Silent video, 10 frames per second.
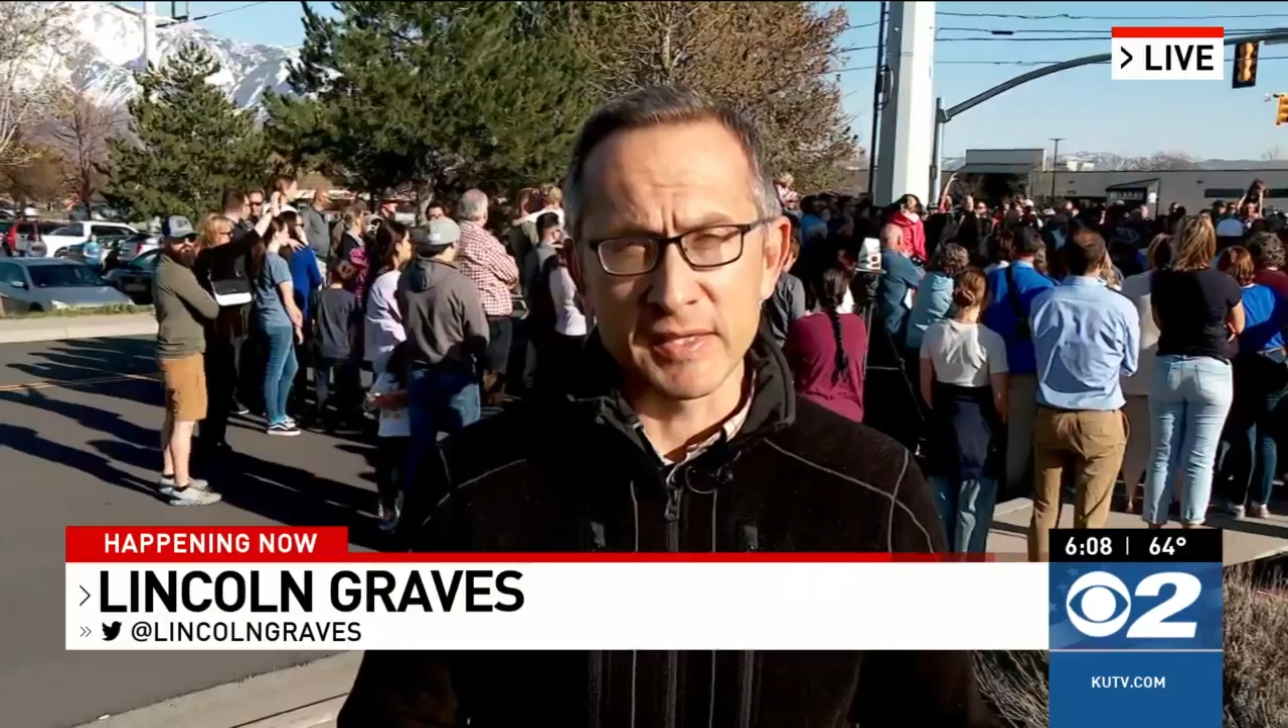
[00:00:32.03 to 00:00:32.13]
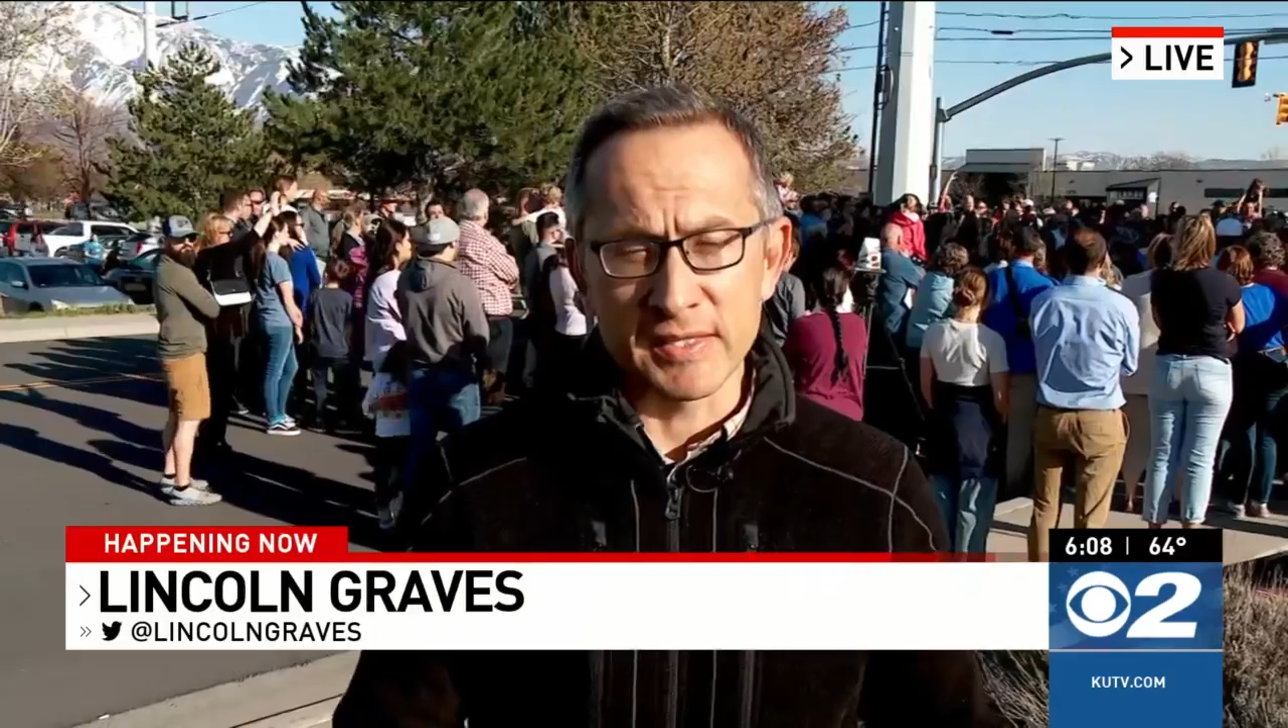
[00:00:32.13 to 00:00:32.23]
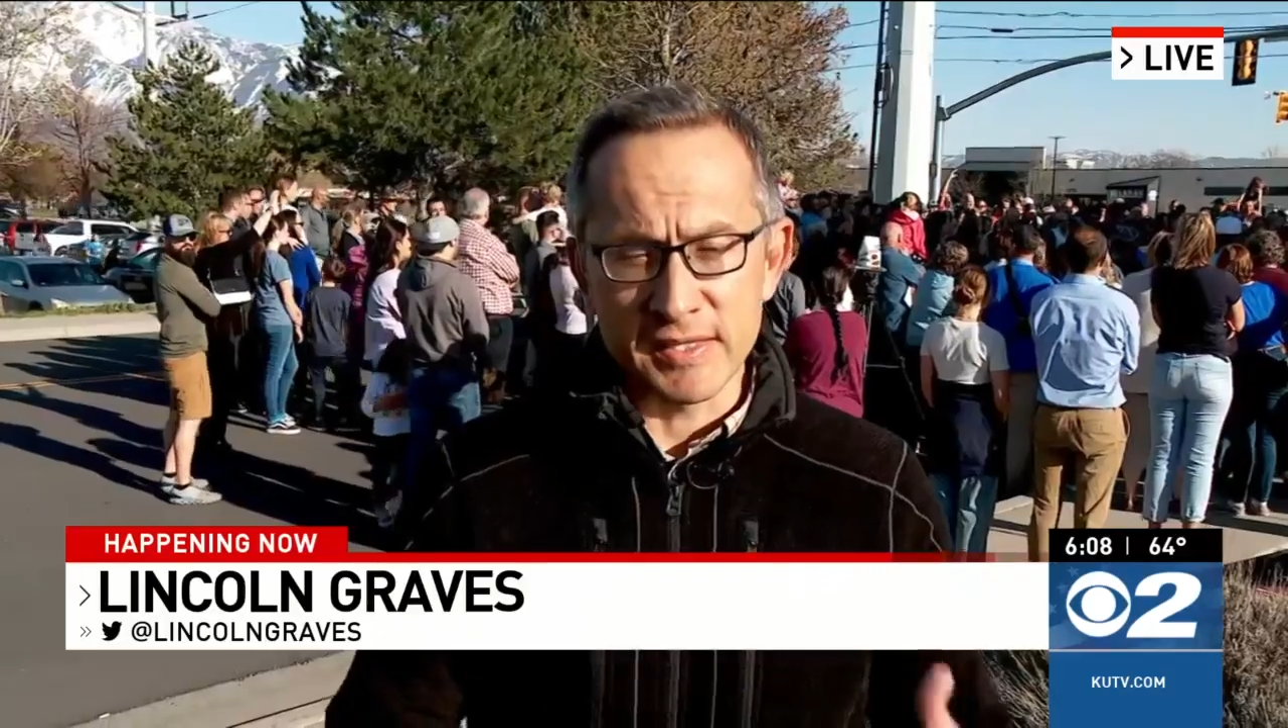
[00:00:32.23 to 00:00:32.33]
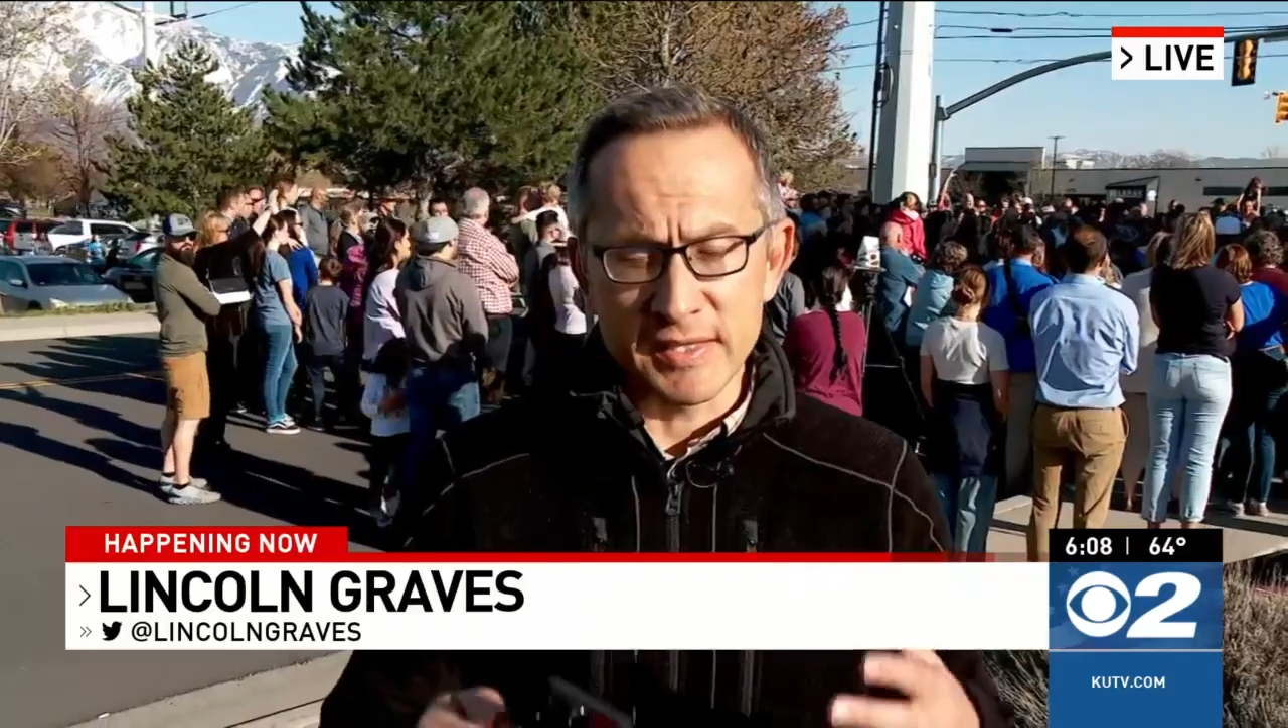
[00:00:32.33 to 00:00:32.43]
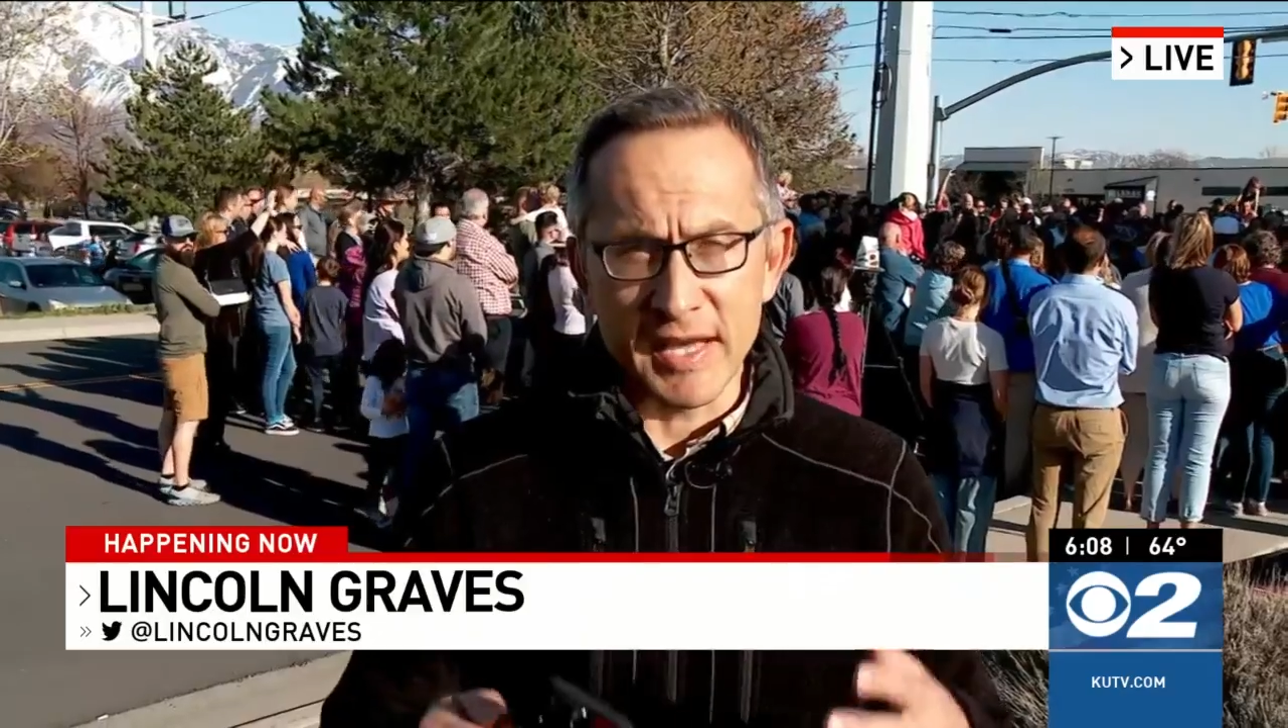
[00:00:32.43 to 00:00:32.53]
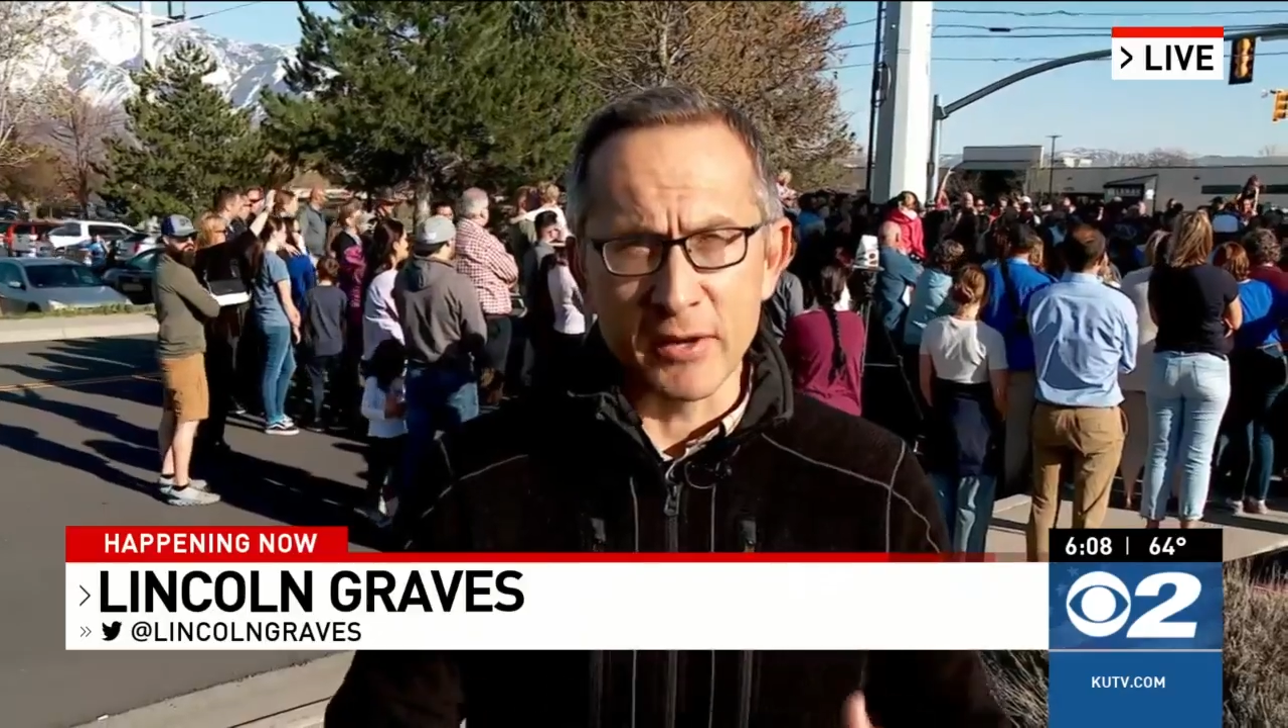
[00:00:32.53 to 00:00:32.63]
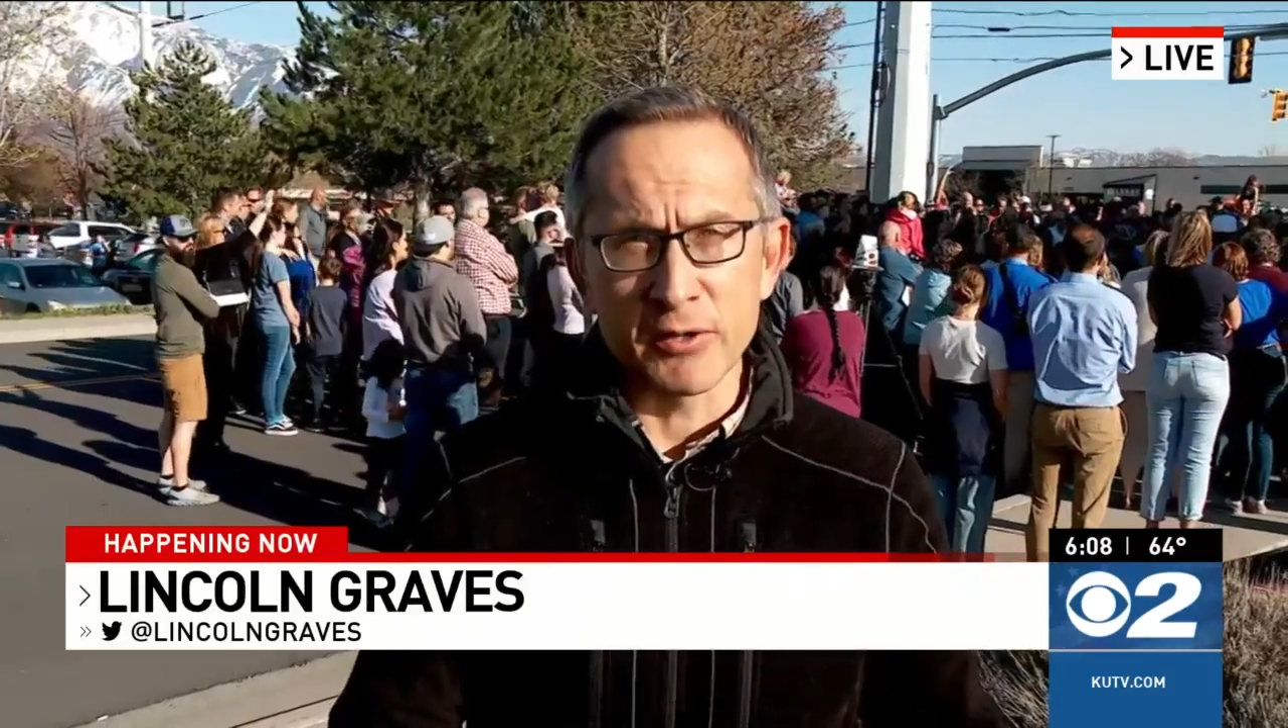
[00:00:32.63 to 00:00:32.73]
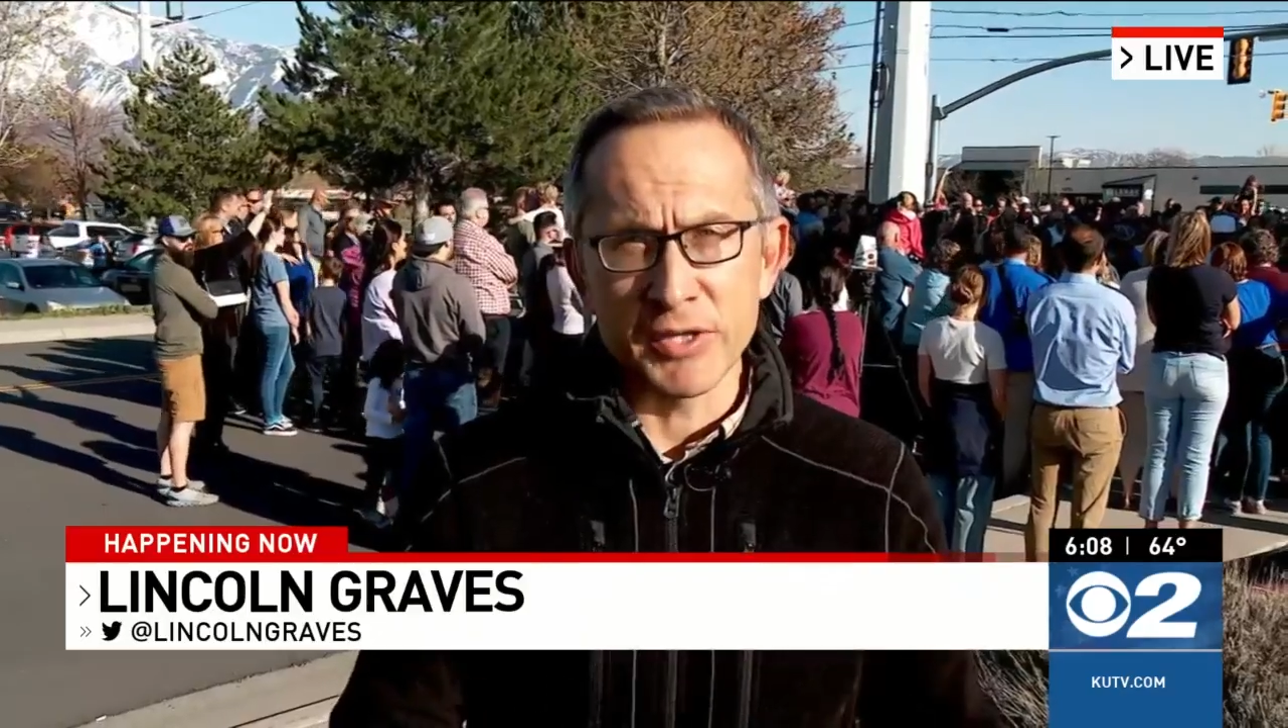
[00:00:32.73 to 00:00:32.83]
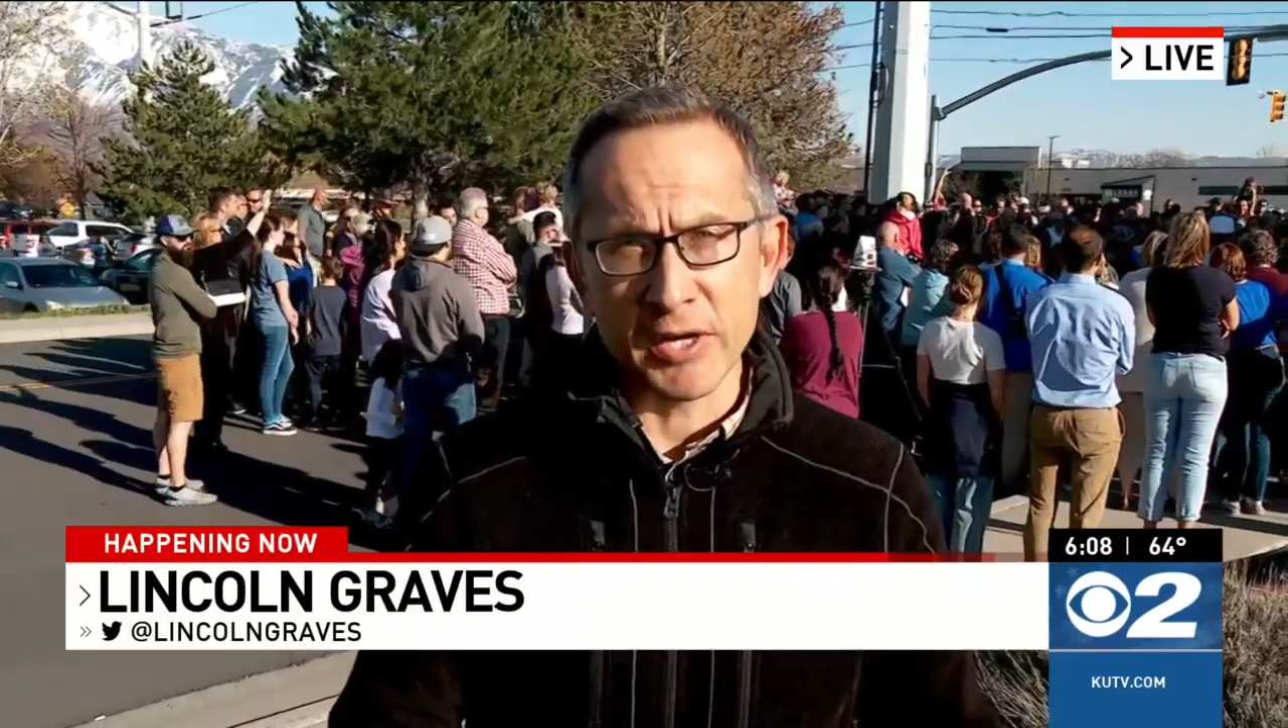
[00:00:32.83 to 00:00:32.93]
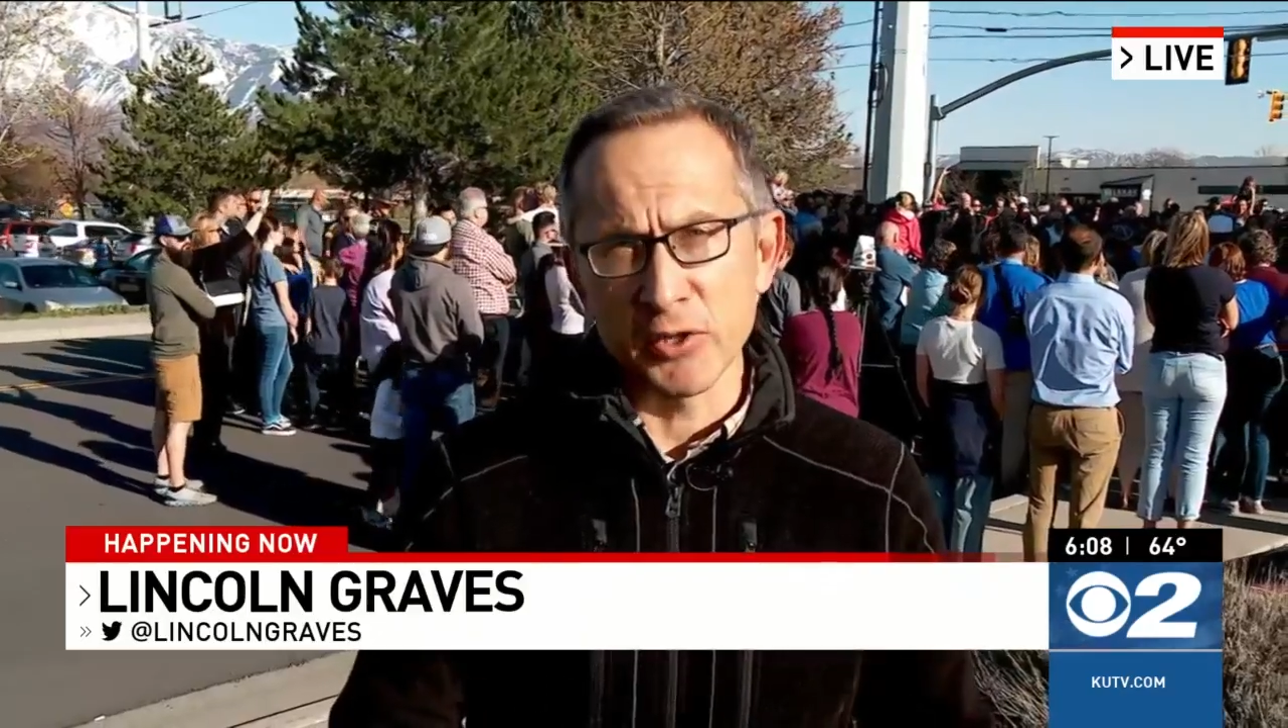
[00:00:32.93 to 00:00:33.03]
This is the
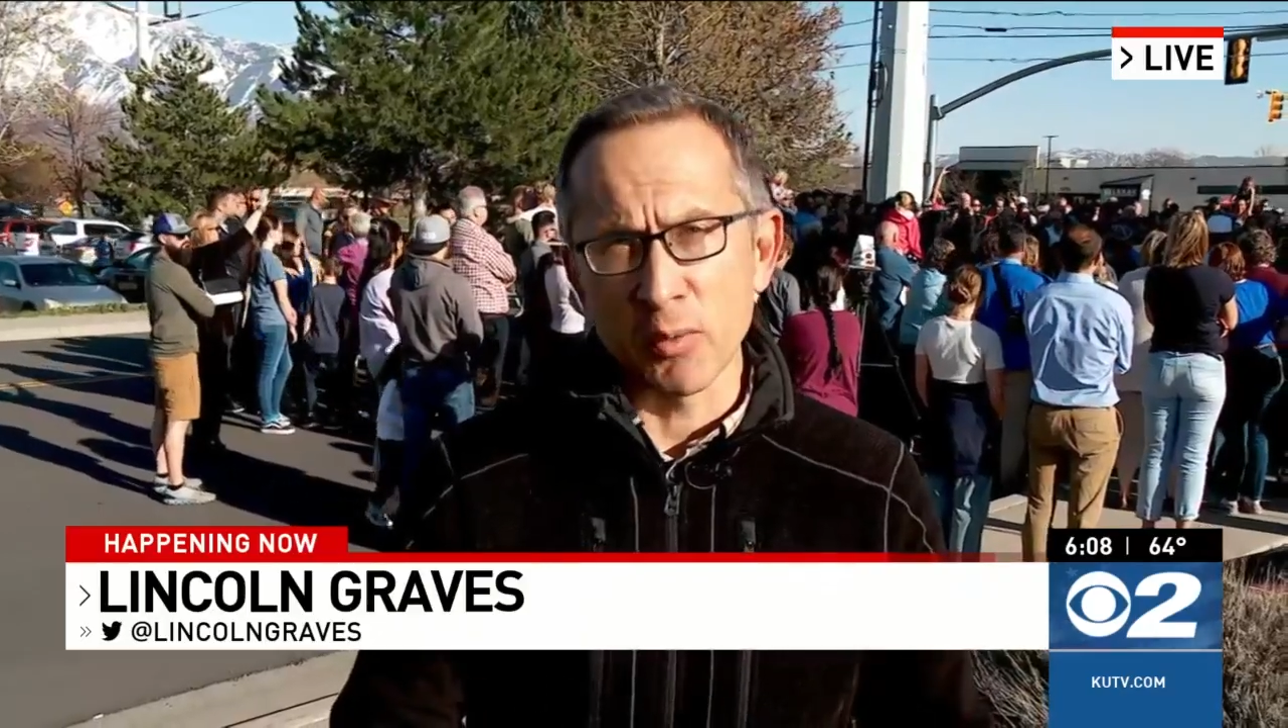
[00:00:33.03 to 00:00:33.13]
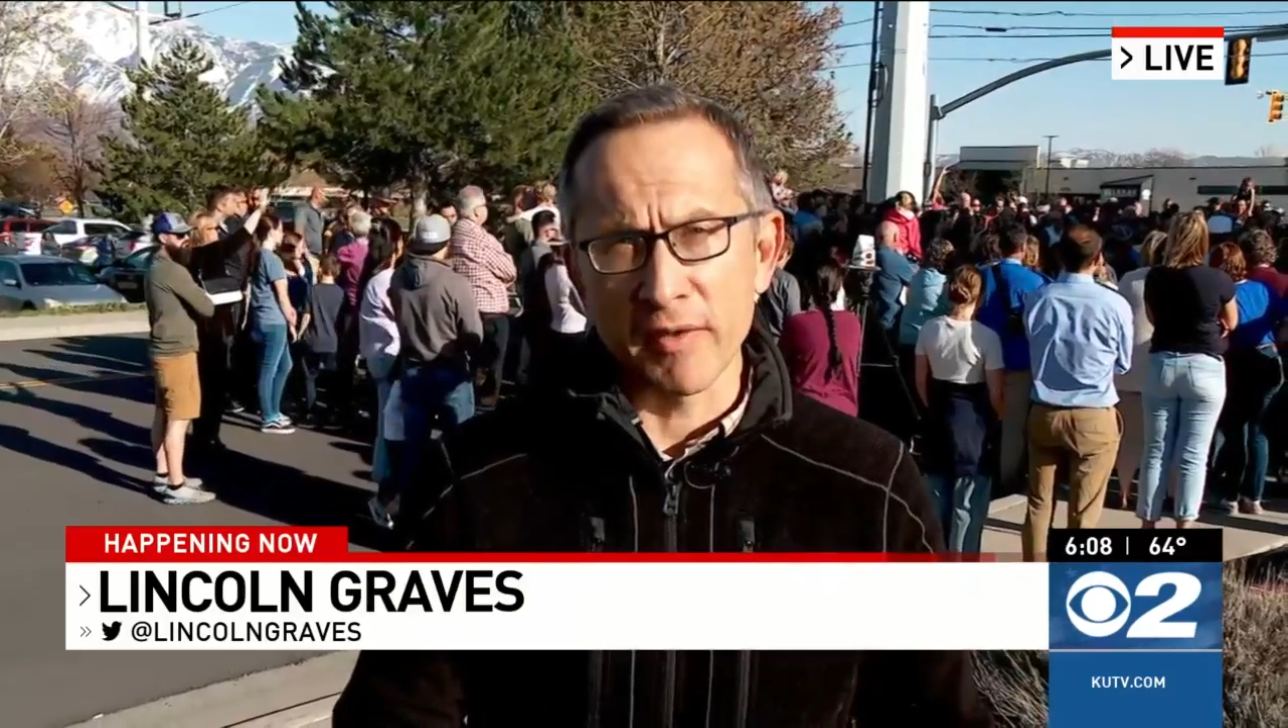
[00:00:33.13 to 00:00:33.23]
intersection